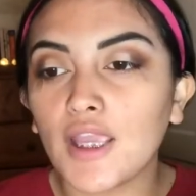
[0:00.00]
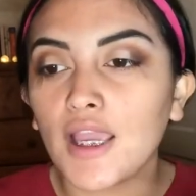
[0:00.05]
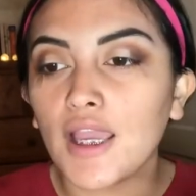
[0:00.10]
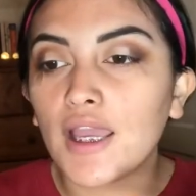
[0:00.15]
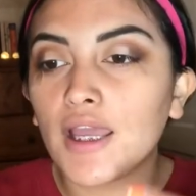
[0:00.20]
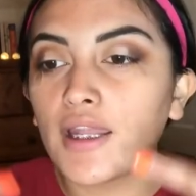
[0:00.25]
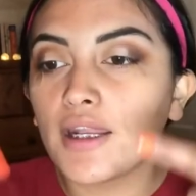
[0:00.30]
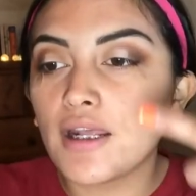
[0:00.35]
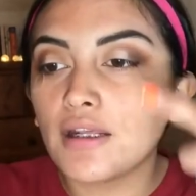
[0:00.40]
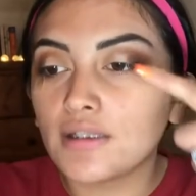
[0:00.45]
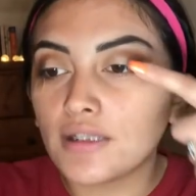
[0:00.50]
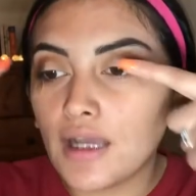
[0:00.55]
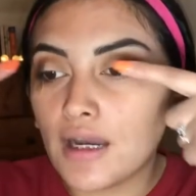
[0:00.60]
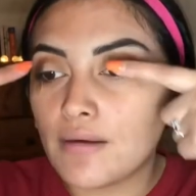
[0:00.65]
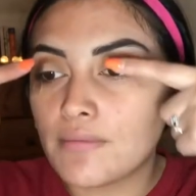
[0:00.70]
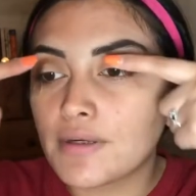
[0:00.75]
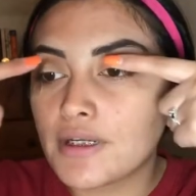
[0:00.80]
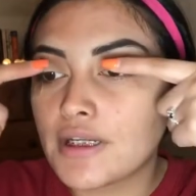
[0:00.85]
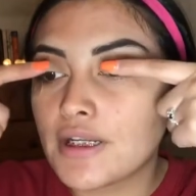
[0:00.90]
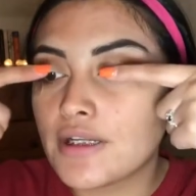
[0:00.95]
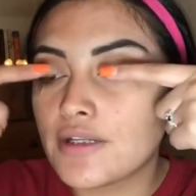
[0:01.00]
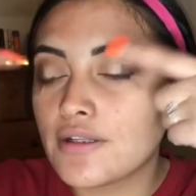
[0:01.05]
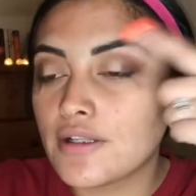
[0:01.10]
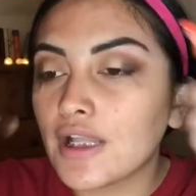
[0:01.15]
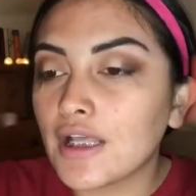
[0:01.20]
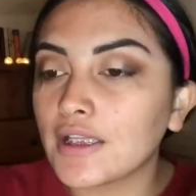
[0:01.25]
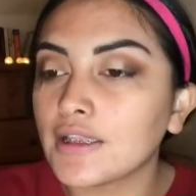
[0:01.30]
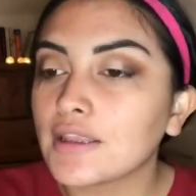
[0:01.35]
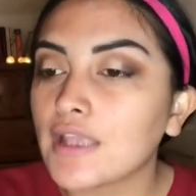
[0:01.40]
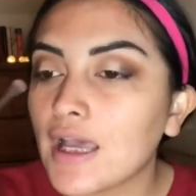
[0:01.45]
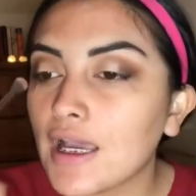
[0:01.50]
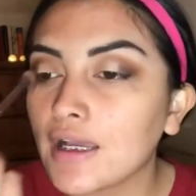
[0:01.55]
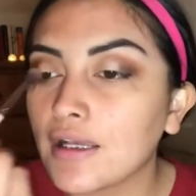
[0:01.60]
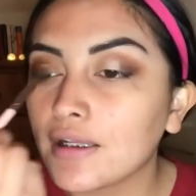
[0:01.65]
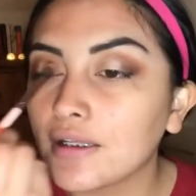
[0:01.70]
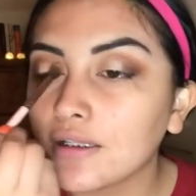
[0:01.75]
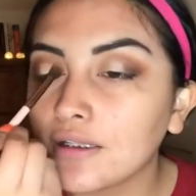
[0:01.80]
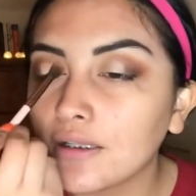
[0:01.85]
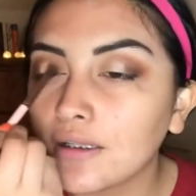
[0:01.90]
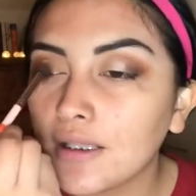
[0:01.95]
And now we're gonna do like that
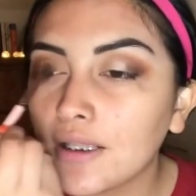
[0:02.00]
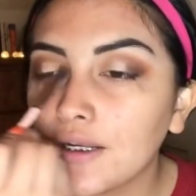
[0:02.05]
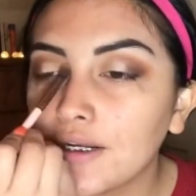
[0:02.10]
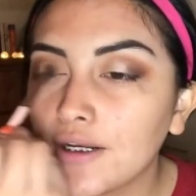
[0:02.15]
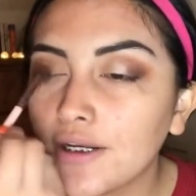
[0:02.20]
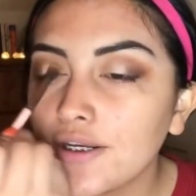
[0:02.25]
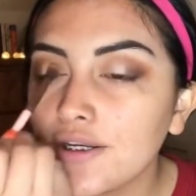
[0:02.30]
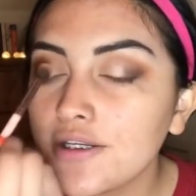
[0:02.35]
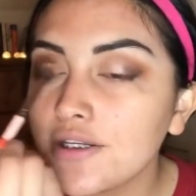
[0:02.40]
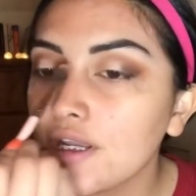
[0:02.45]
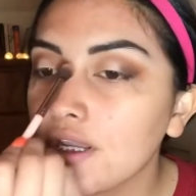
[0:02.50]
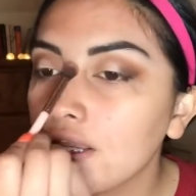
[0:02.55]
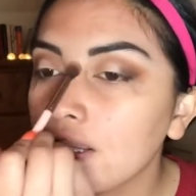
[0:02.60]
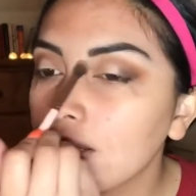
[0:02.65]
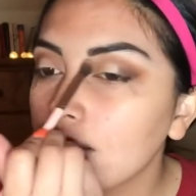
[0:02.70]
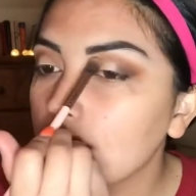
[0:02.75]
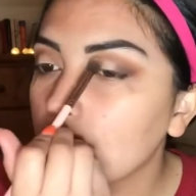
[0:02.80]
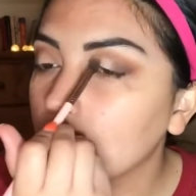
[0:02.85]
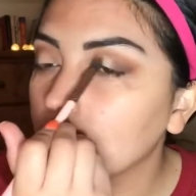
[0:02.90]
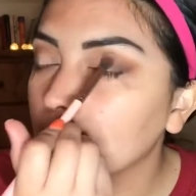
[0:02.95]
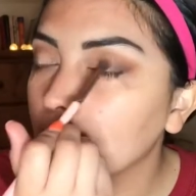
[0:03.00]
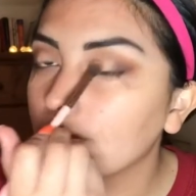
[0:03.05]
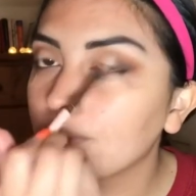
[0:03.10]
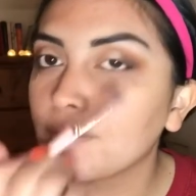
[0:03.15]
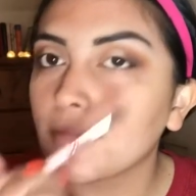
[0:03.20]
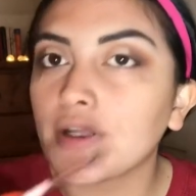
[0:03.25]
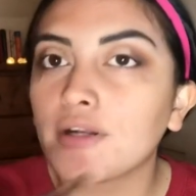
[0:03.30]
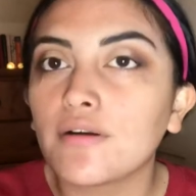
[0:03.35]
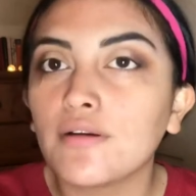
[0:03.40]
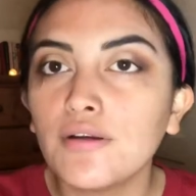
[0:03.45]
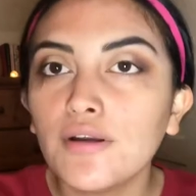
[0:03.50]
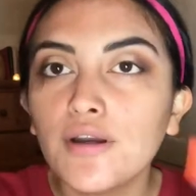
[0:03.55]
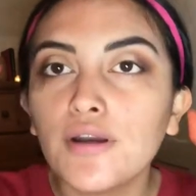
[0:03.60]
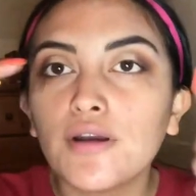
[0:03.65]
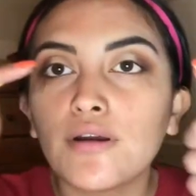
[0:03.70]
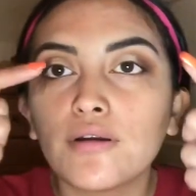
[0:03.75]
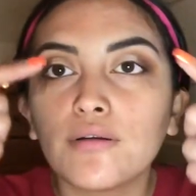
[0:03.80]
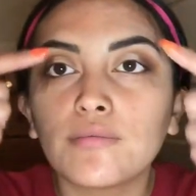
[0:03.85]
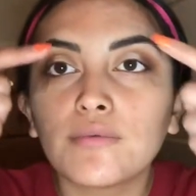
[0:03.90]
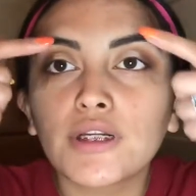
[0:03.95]
glitter shade down the middle,
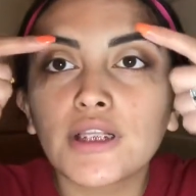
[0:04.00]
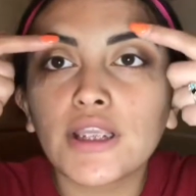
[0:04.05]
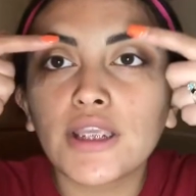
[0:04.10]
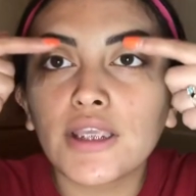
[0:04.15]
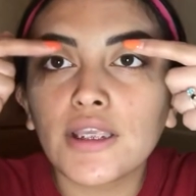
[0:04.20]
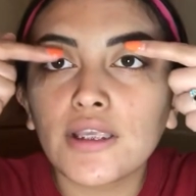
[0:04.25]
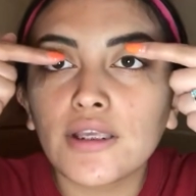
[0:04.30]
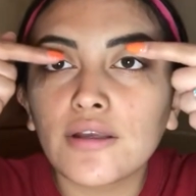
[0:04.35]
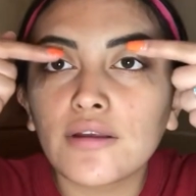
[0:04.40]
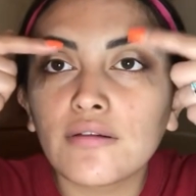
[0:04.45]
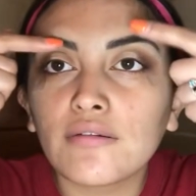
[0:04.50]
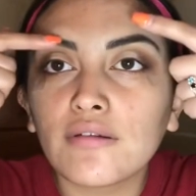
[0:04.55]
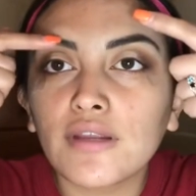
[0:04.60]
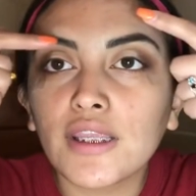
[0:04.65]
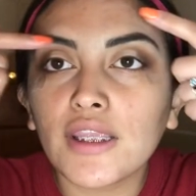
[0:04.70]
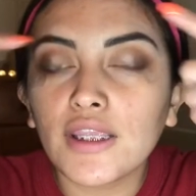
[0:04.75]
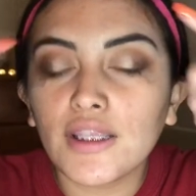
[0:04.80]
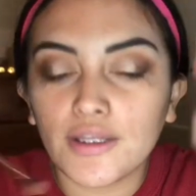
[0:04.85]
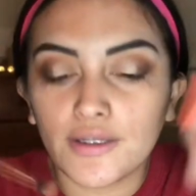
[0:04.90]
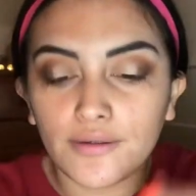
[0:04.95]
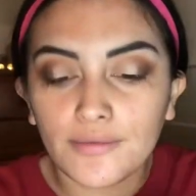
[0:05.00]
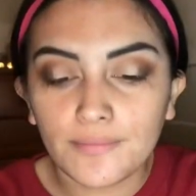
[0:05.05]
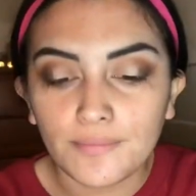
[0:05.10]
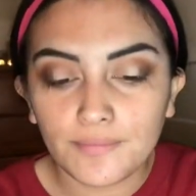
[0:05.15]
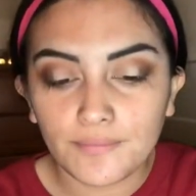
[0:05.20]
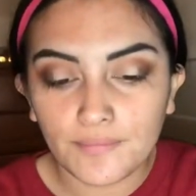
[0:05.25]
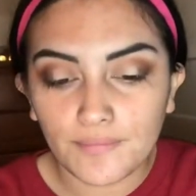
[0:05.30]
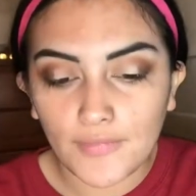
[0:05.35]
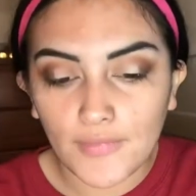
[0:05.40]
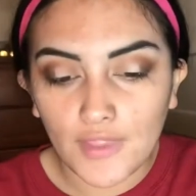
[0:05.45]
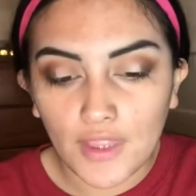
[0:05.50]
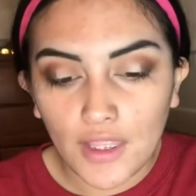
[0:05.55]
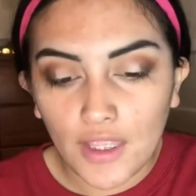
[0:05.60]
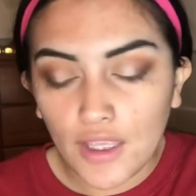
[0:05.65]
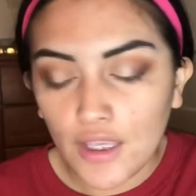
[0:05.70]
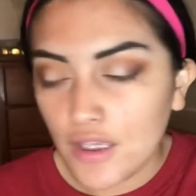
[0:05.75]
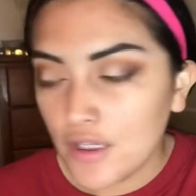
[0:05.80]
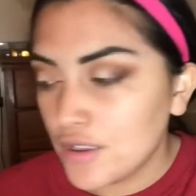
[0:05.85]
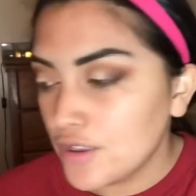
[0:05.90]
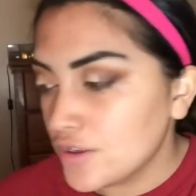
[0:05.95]
like right here.
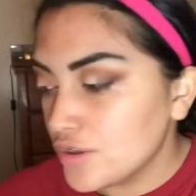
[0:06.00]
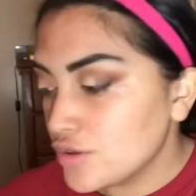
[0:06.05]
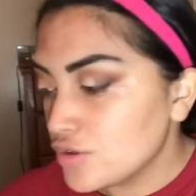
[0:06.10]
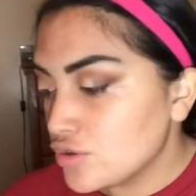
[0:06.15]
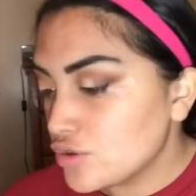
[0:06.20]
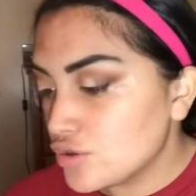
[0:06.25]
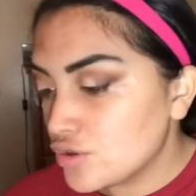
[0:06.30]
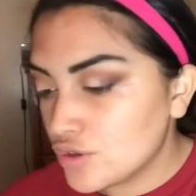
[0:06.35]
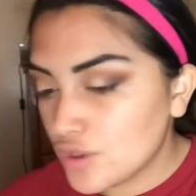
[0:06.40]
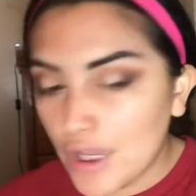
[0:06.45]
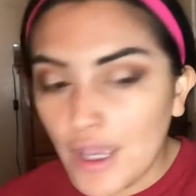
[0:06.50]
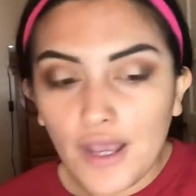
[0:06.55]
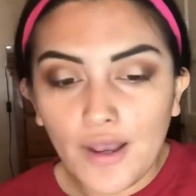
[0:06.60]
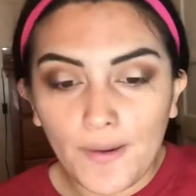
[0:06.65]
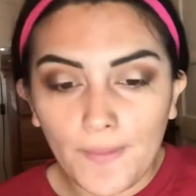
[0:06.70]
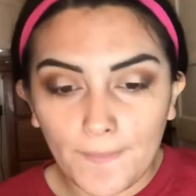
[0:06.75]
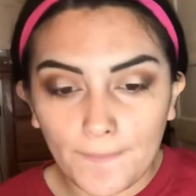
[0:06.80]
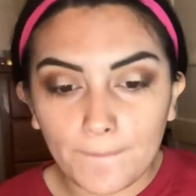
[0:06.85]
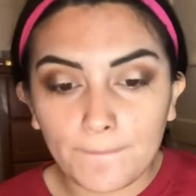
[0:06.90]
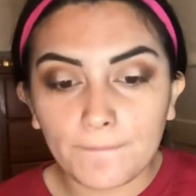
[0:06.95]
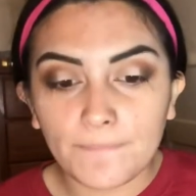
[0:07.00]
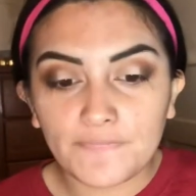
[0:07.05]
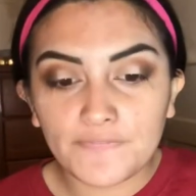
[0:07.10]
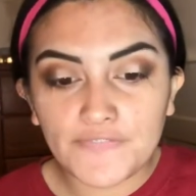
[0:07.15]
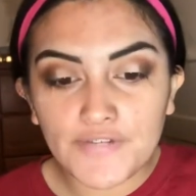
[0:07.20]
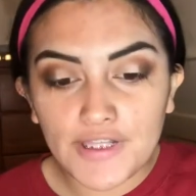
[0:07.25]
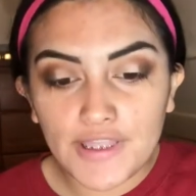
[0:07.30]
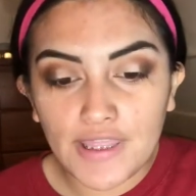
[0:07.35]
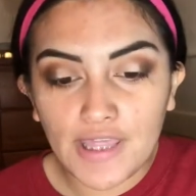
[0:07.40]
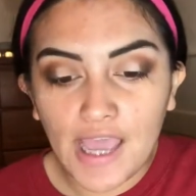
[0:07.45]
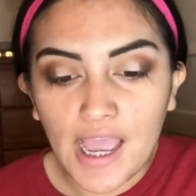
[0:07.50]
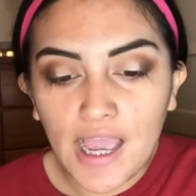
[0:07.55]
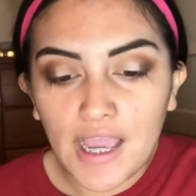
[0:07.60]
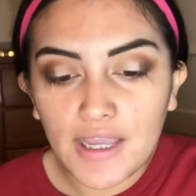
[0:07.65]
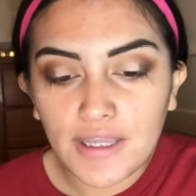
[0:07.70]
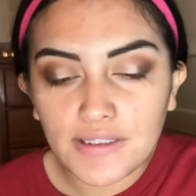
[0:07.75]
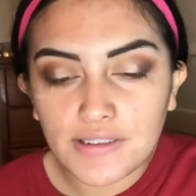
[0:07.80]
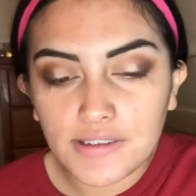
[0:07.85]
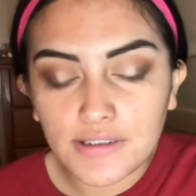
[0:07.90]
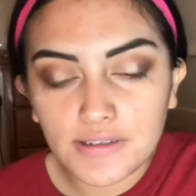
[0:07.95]
So for
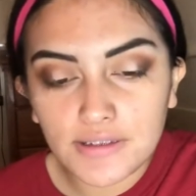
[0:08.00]
that,